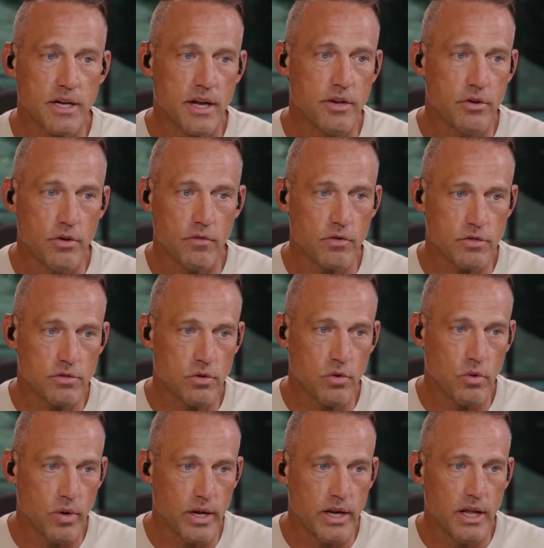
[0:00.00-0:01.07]
Again,
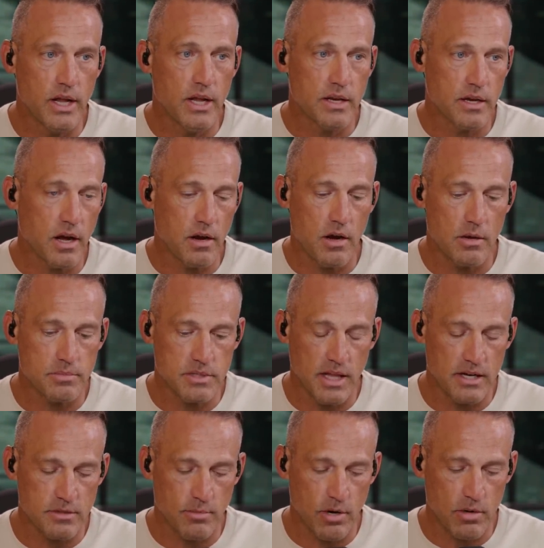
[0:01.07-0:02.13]
universalcoin.com
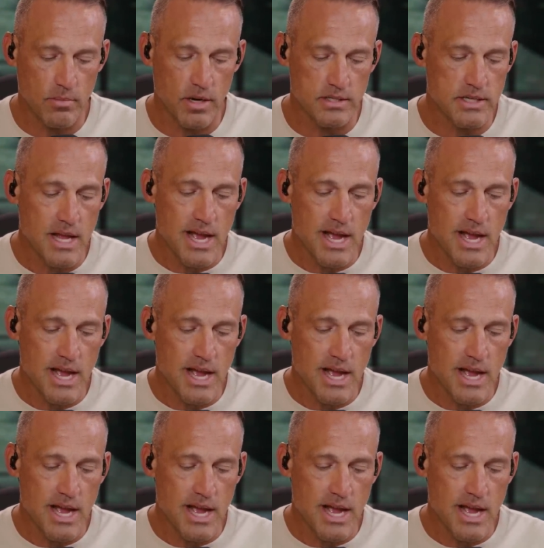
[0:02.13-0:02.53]
slash Mark Moss.